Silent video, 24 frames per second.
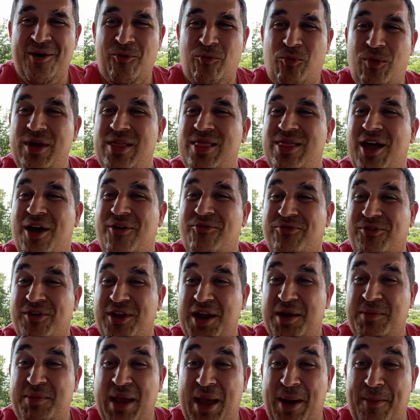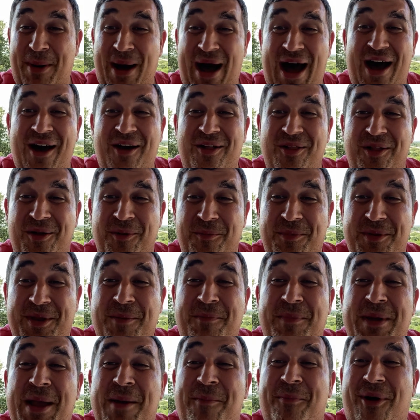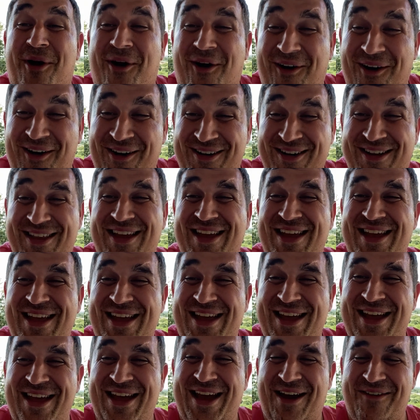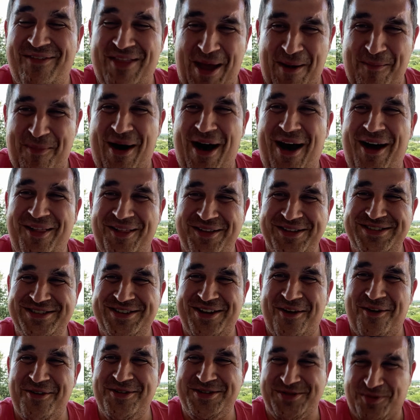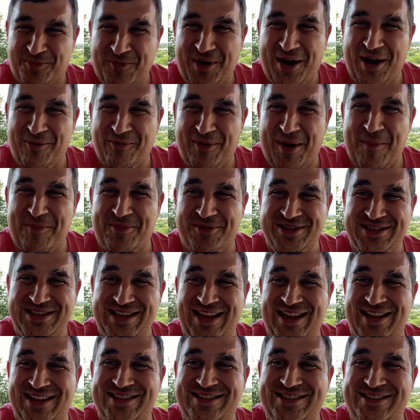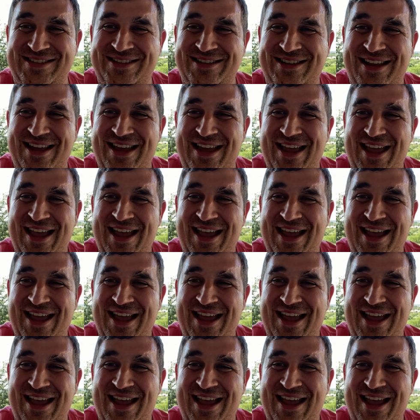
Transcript: We'd love for you to be a part of that pile of stones and what it represents.